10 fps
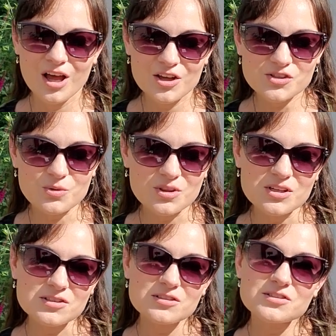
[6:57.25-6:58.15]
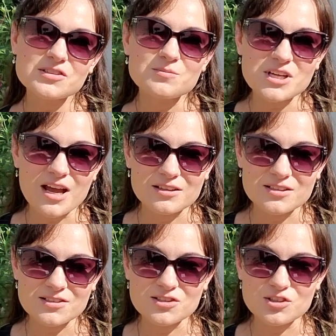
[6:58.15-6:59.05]
So these are some
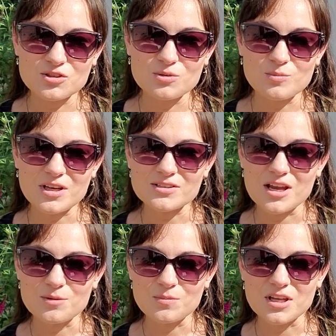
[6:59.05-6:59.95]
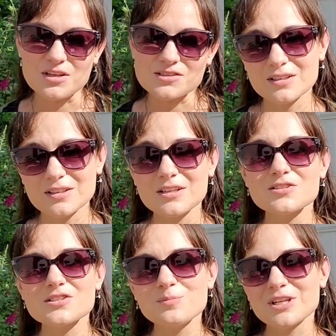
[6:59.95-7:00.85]
tactics to maintain peace.
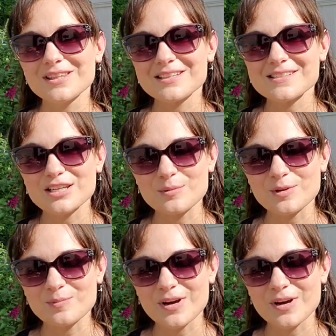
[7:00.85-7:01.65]
Here's the big thing to keep in